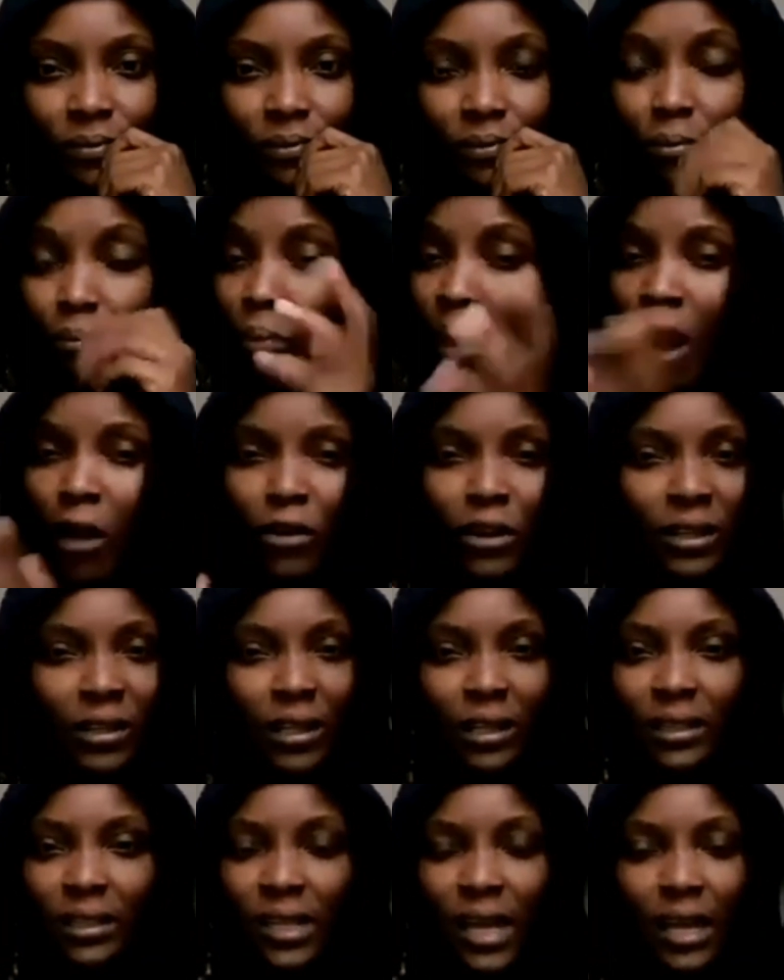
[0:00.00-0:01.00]
Barring
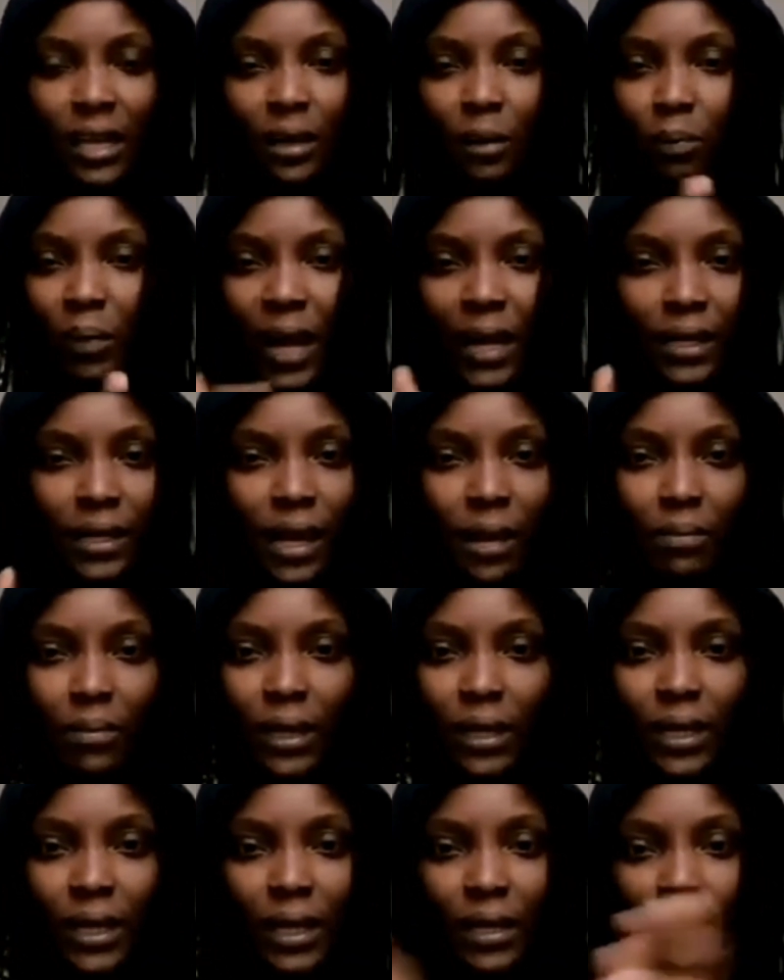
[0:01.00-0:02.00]
things like a
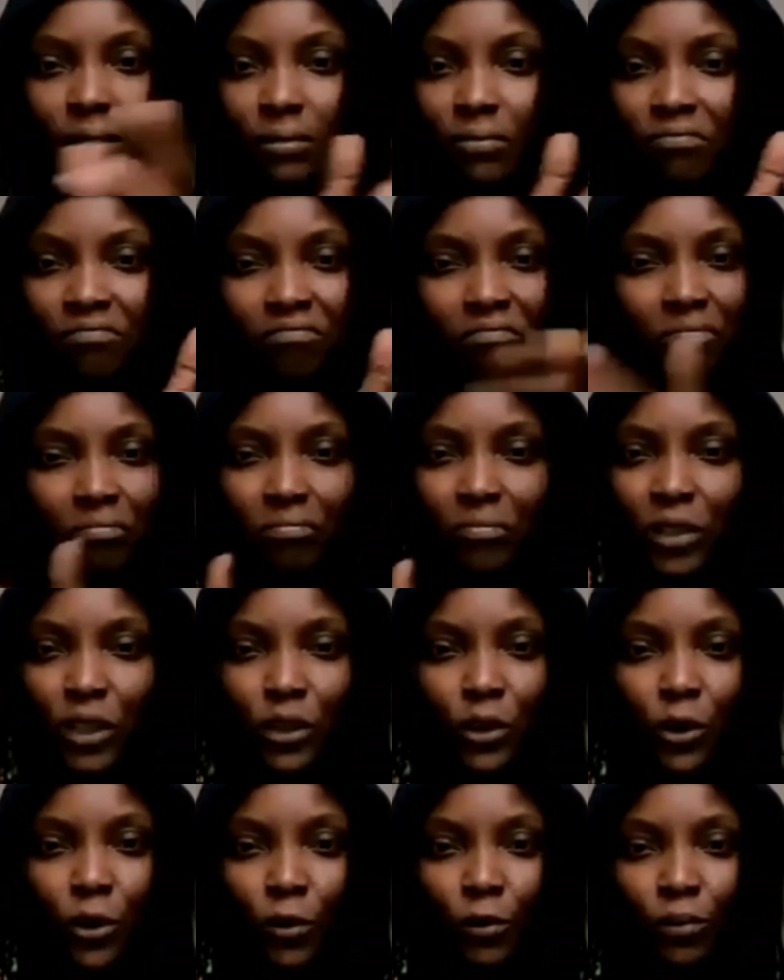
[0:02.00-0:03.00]
pandemic and, you
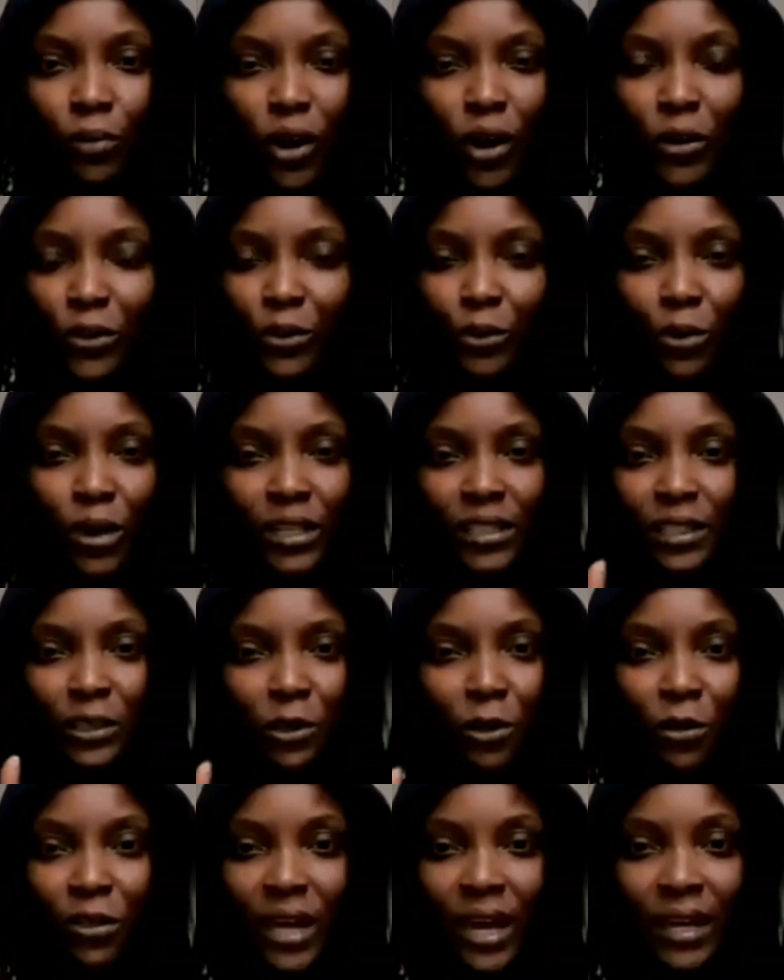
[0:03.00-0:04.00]
know, earthquakes and
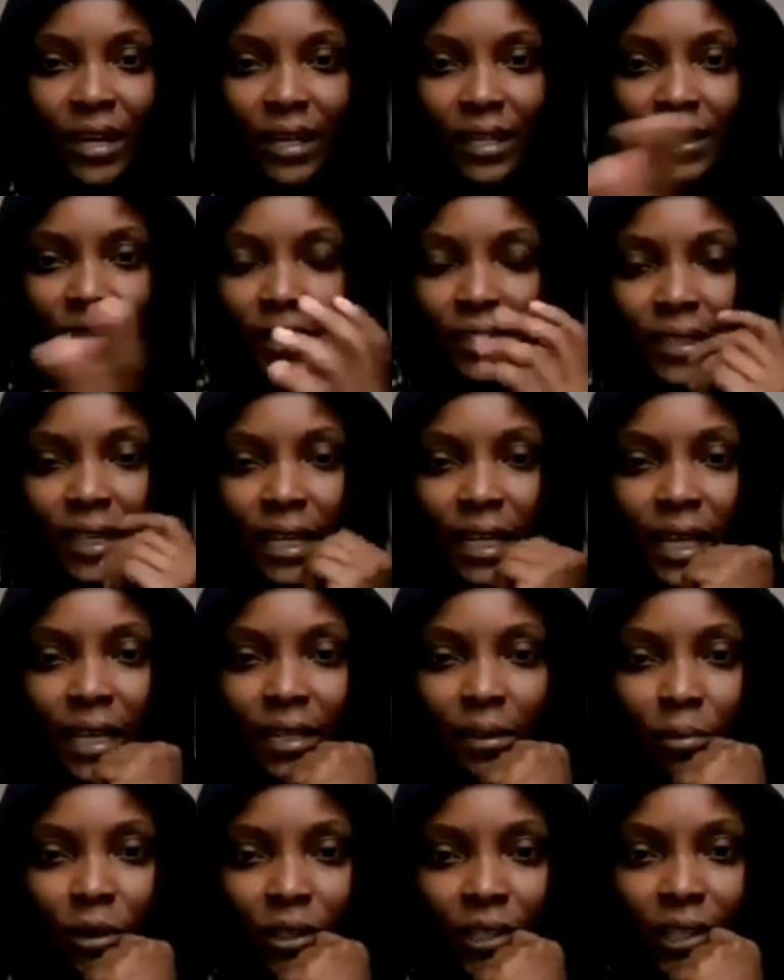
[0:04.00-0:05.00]
all that that can just kill
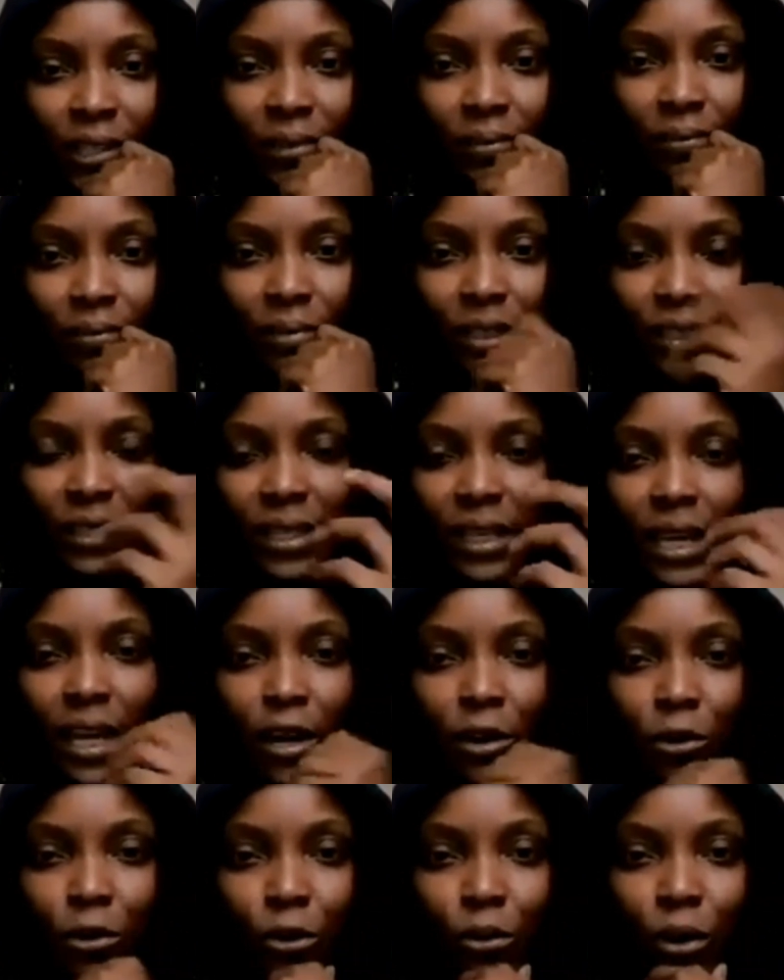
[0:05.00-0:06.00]
anybody, doesn't care
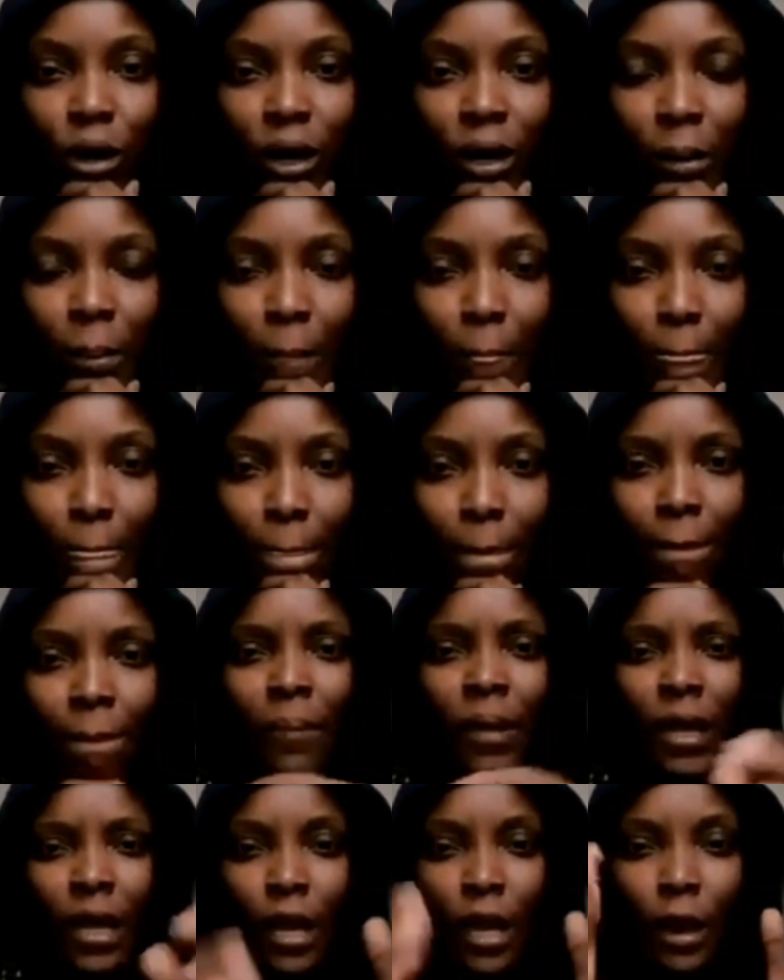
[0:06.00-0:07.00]
who you are.
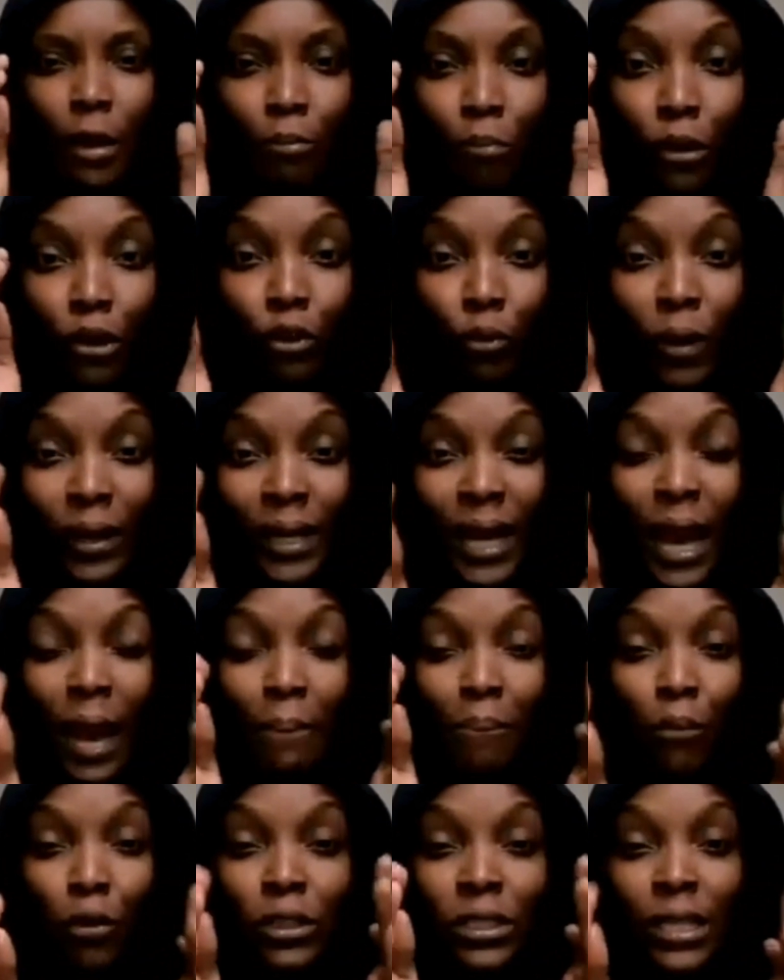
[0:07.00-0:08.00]
But you and I are
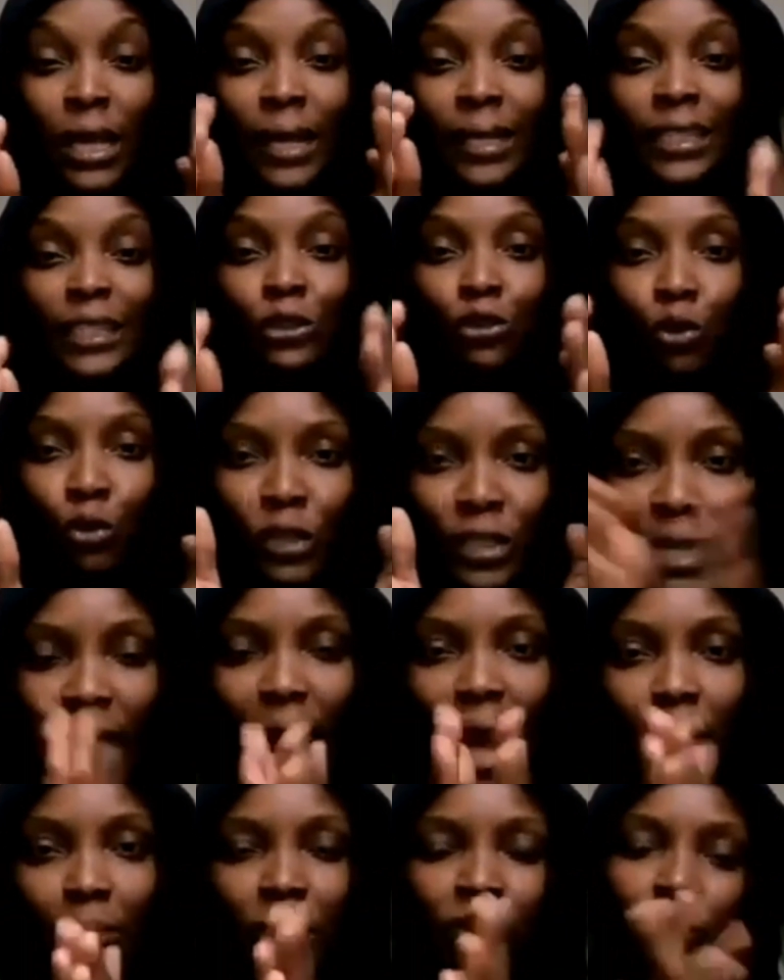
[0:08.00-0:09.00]
most likely to
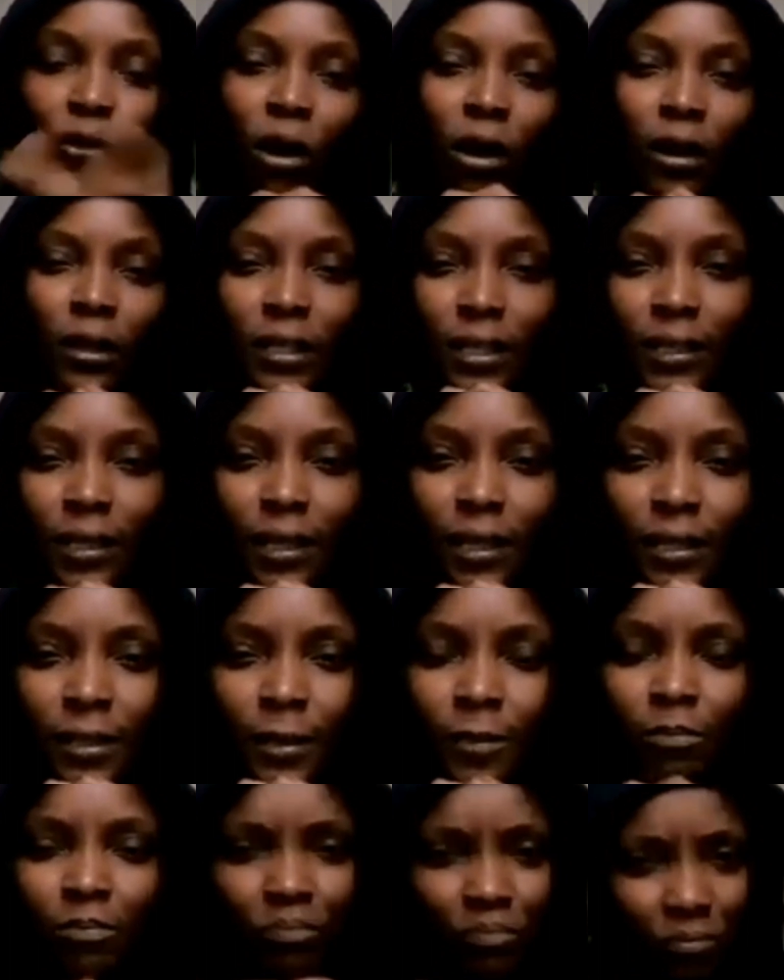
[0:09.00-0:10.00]
die before our leaders.
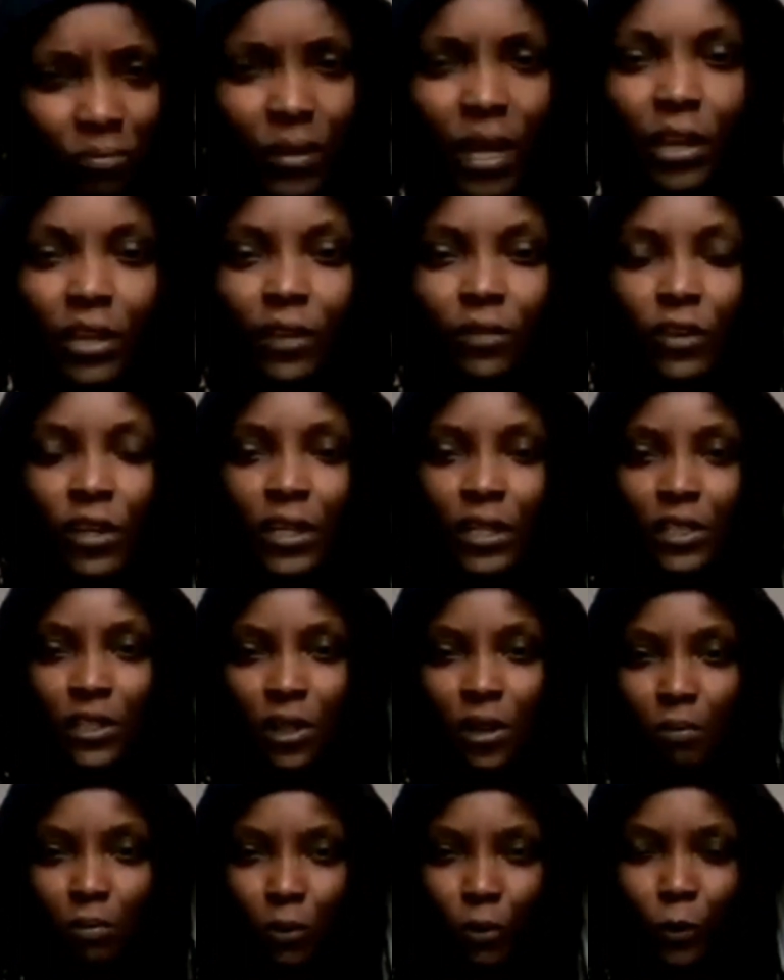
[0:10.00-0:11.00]
I'll give you an
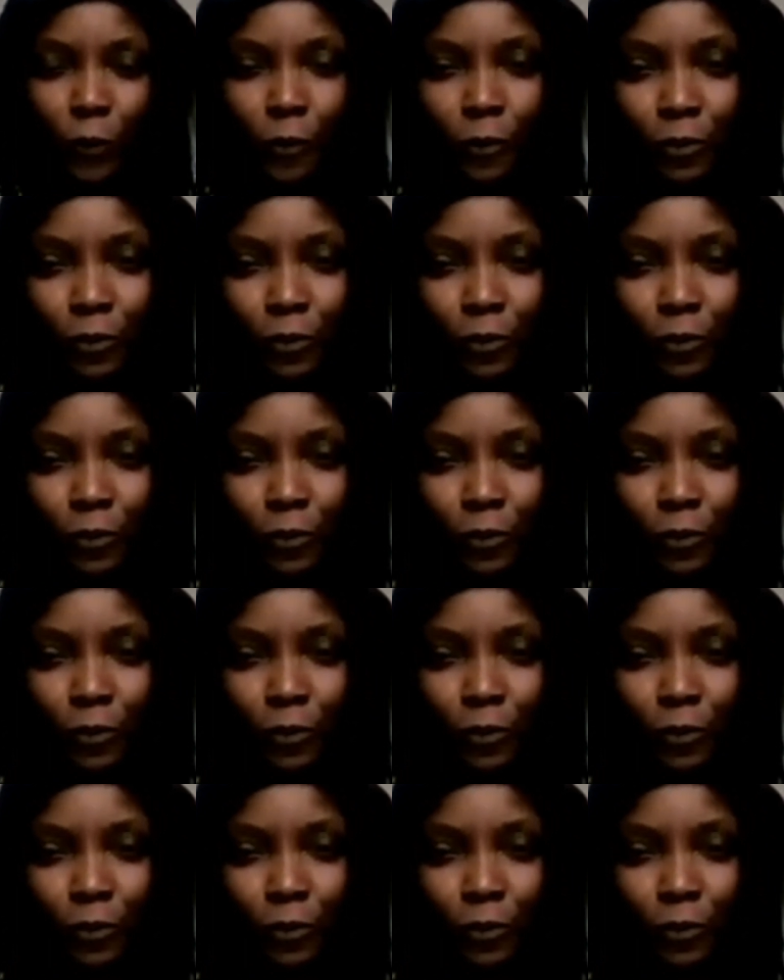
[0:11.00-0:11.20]
example.